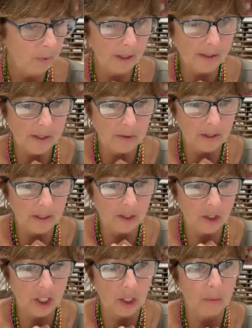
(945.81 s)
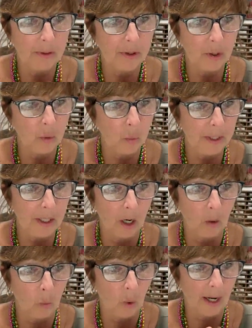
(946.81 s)
what else do I need to share with you? We
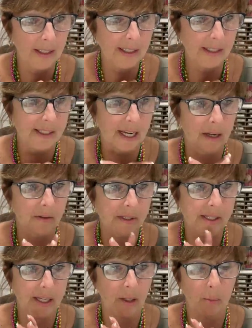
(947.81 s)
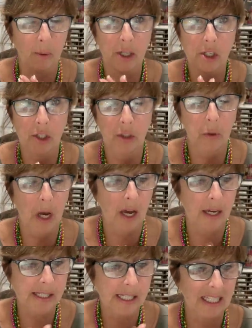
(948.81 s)
are winding down celebration, you
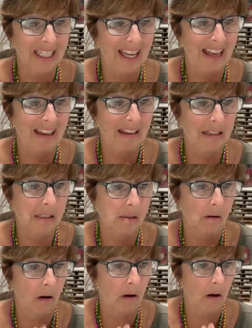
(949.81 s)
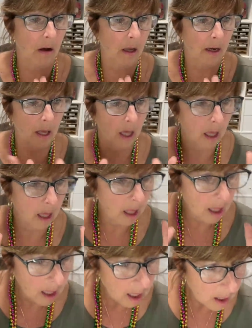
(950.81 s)
guys. It ends on
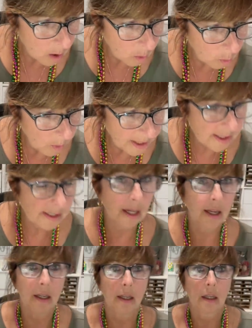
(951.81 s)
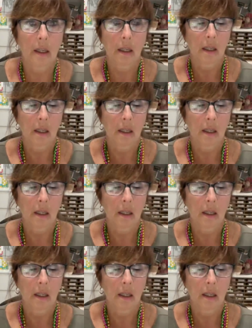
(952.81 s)
Wednesday.